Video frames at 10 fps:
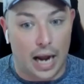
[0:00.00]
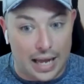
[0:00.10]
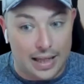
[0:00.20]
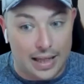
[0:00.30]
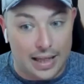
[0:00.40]

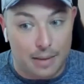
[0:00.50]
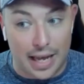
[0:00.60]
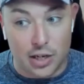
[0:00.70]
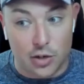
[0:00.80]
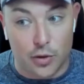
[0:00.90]
and then by the
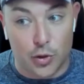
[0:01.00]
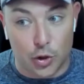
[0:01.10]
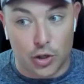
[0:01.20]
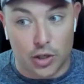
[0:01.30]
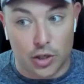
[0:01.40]
end of it,
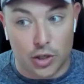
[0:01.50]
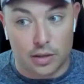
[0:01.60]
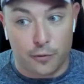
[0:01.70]
they're going to